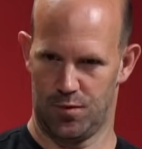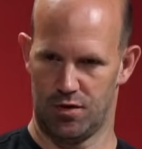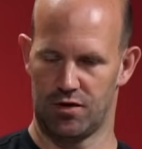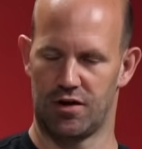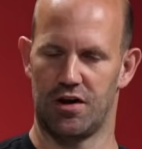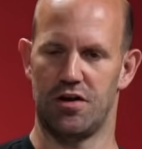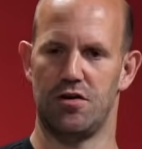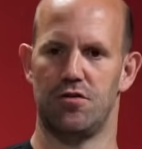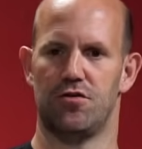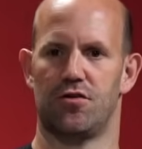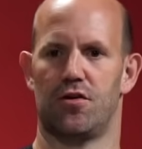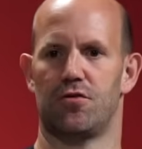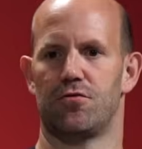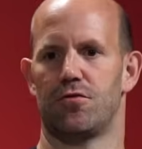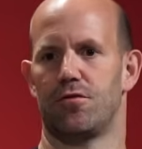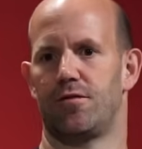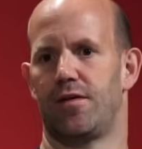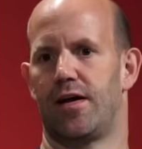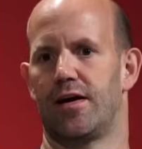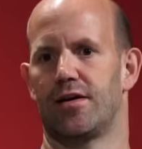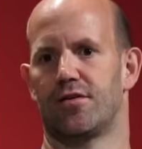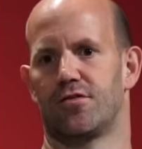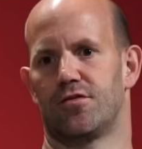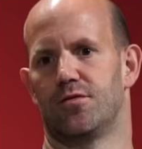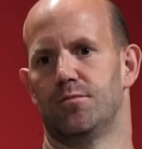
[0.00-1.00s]
We're going to use
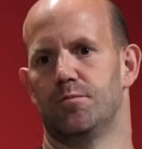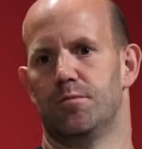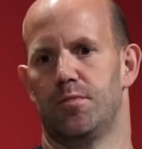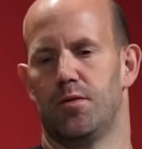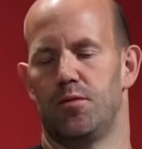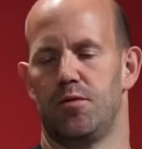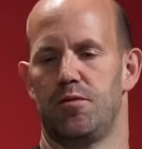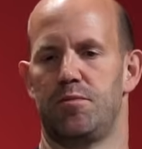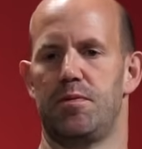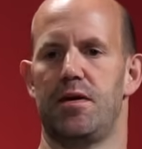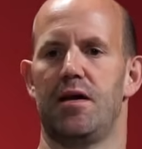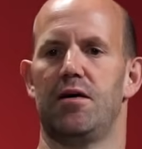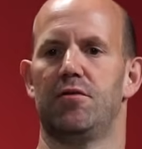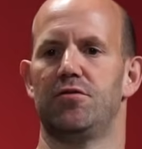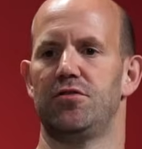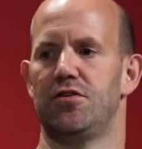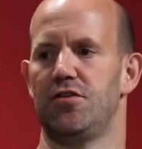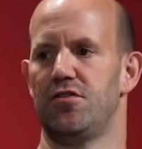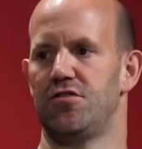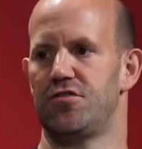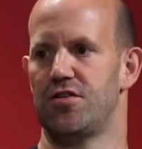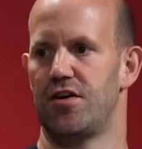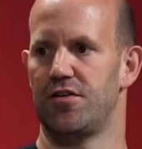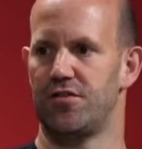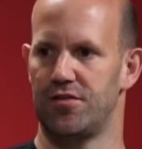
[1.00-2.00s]
Ultraflex, but we've been able to
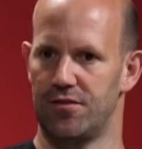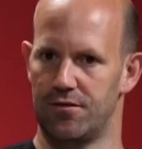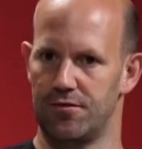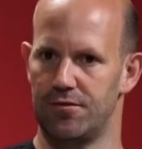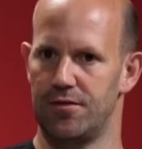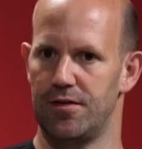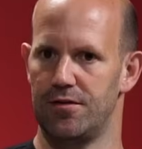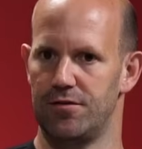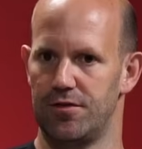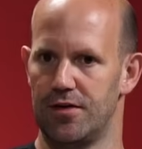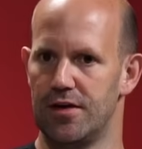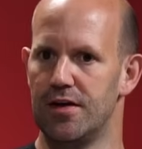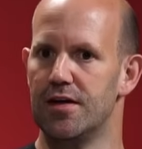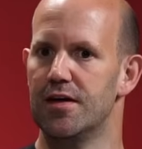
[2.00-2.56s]
use J750.